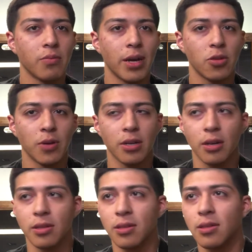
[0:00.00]
my twin
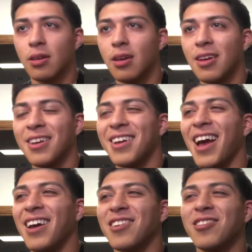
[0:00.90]
cousins,
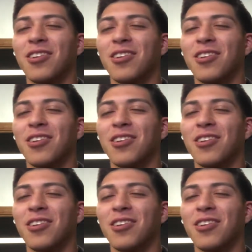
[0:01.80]
and it's.